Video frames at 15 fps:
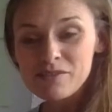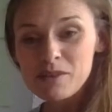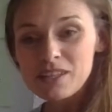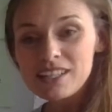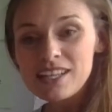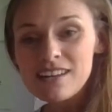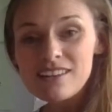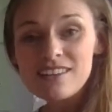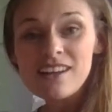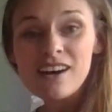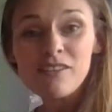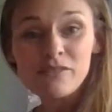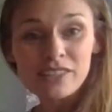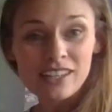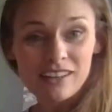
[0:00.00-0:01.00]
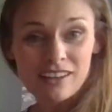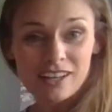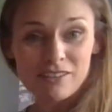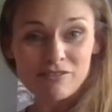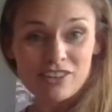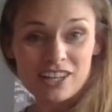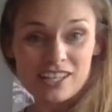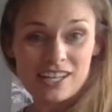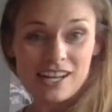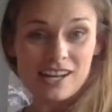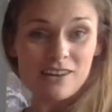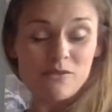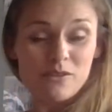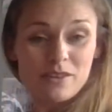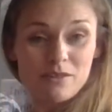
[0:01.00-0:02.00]
loving life right
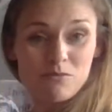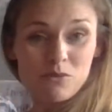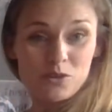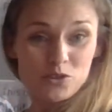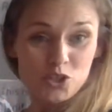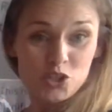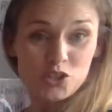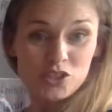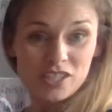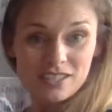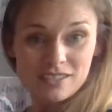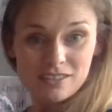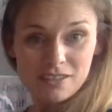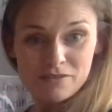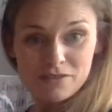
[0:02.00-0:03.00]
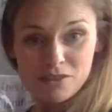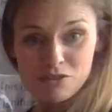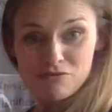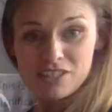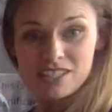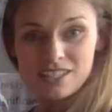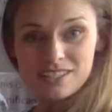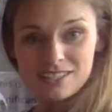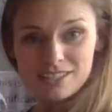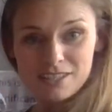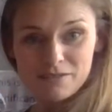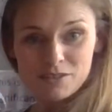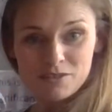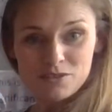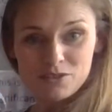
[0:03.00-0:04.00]
now with what, 2 days left, 3 days left of